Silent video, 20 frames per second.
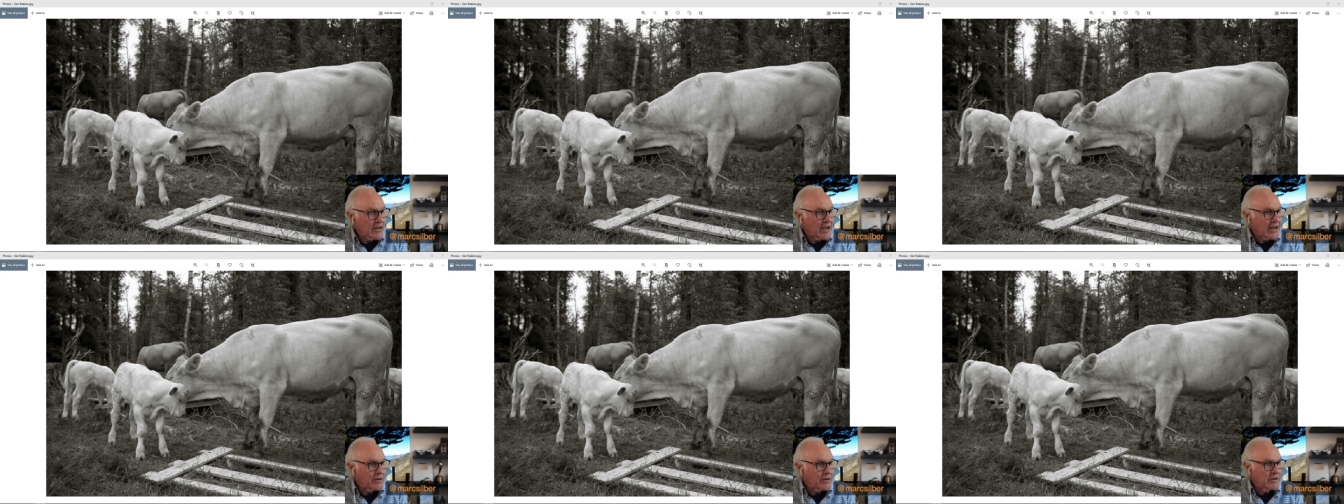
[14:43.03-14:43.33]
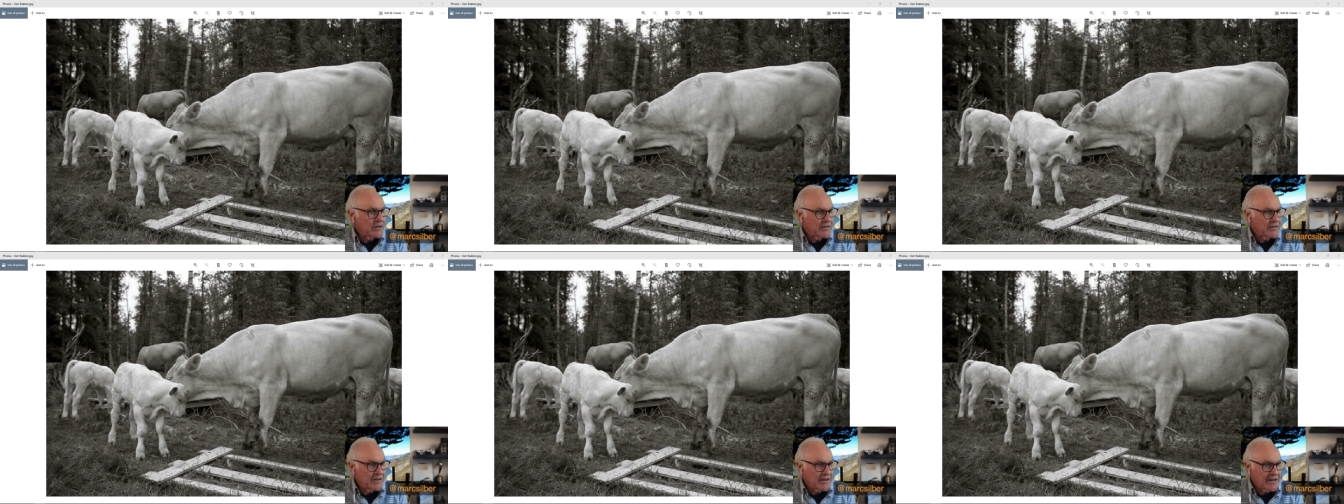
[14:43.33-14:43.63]
I
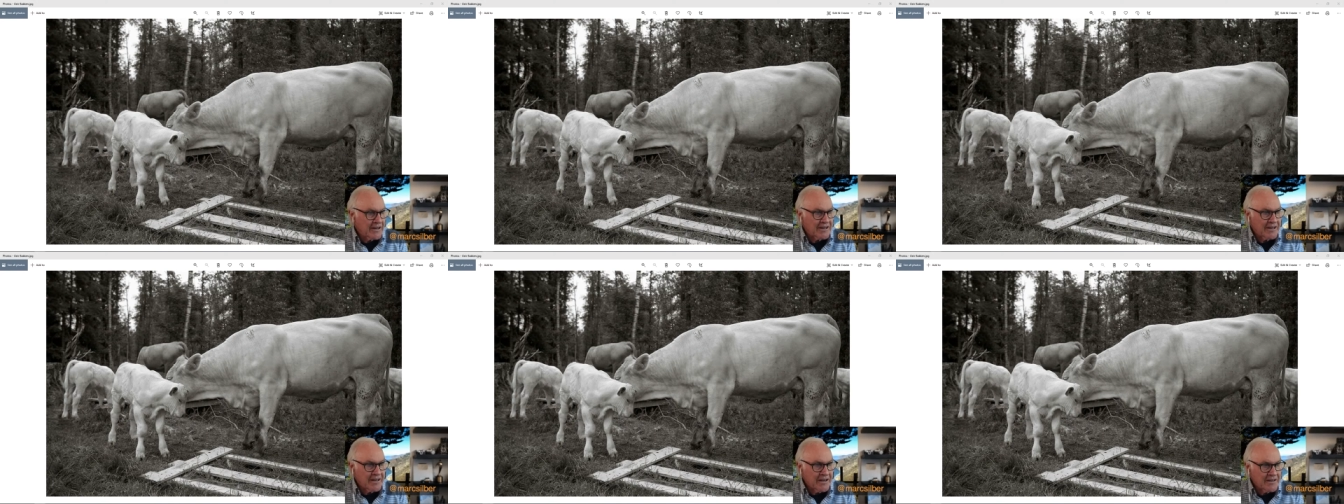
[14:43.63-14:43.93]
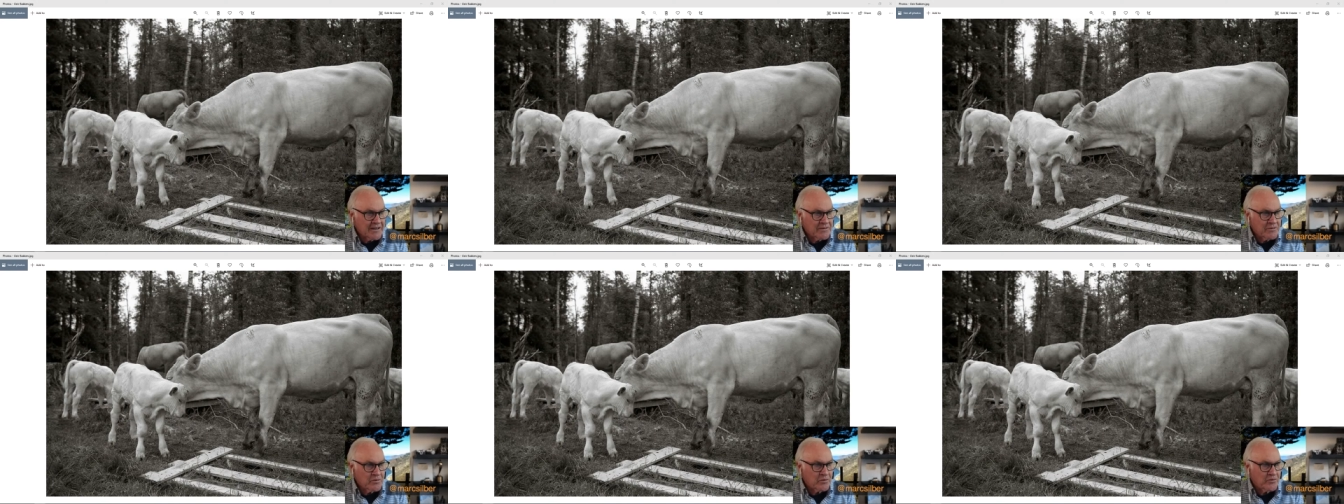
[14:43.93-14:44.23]
would,
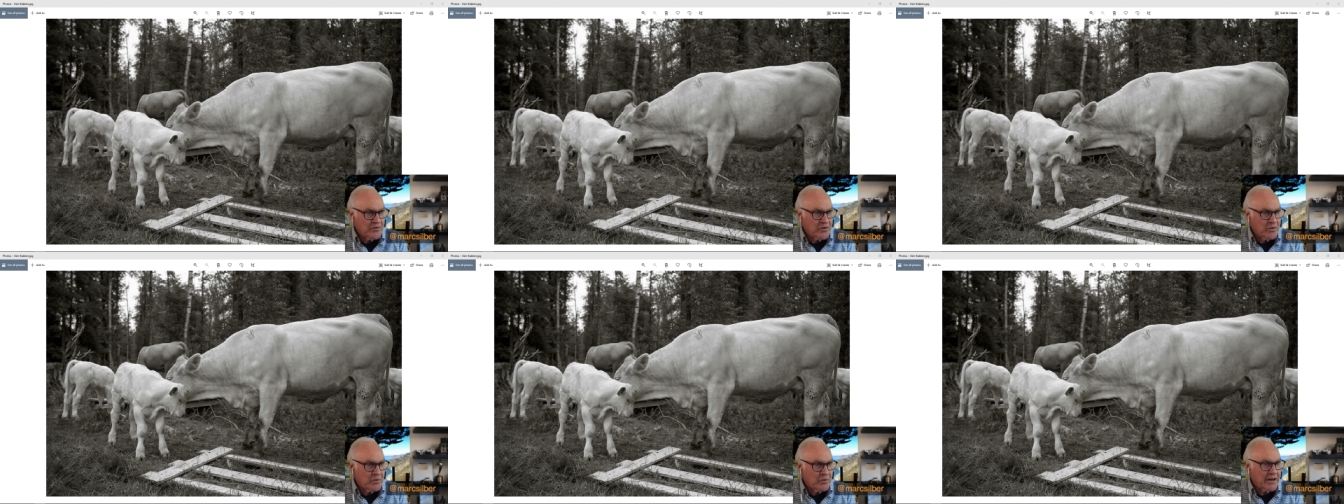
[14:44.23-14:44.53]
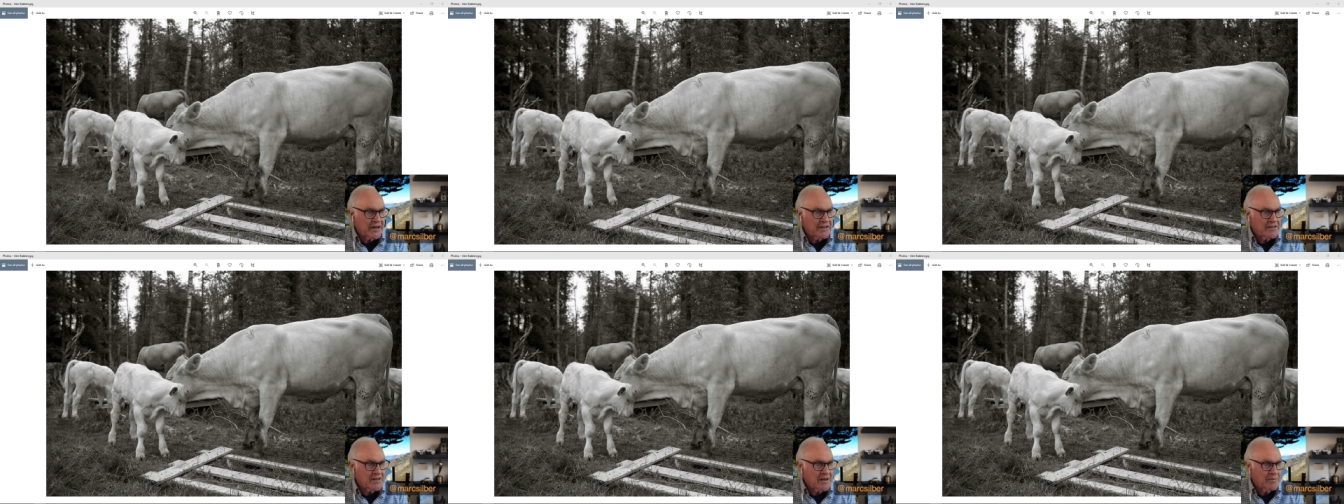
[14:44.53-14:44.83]
again, from
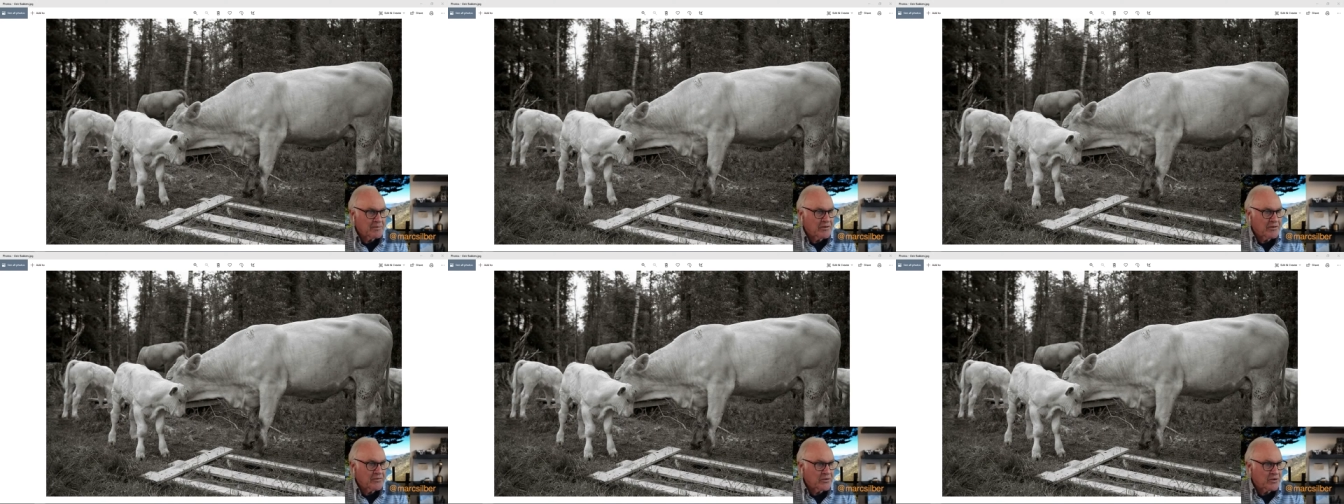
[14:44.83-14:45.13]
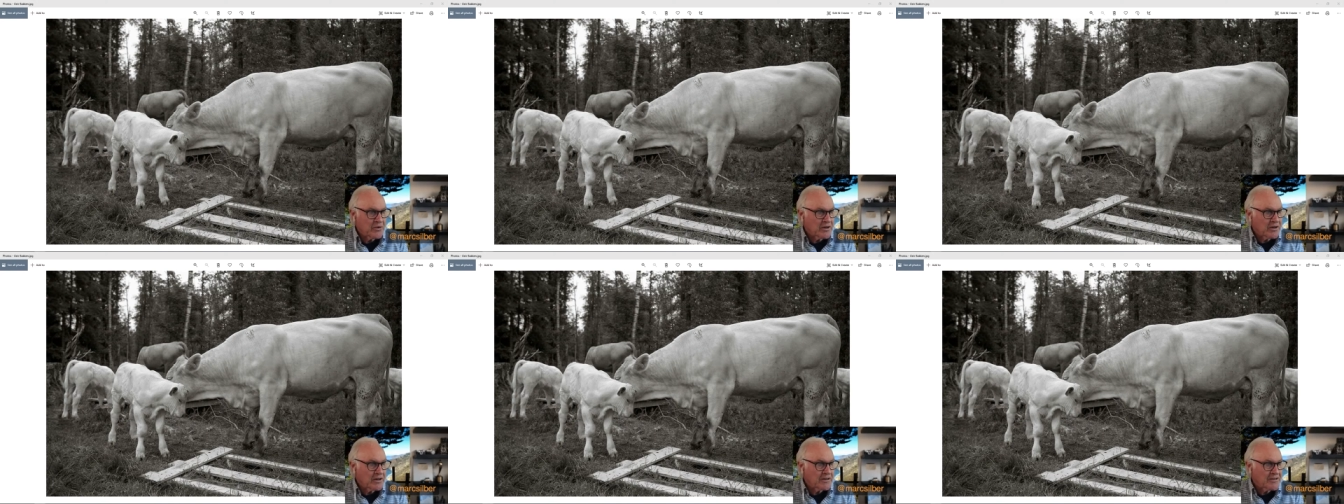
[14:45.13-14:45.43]
what I said
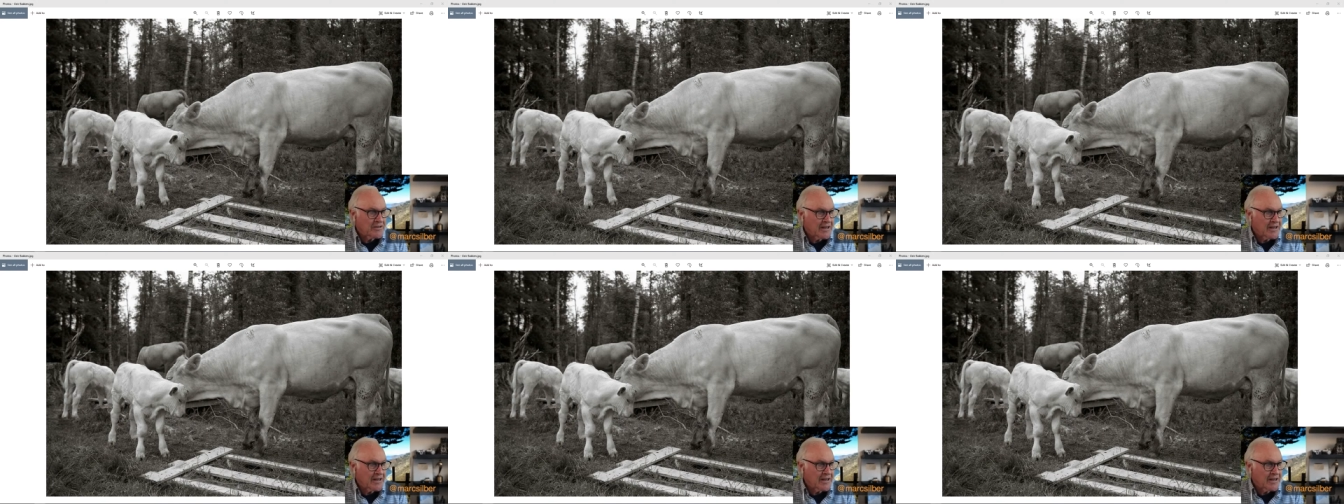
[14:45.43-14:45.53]
before,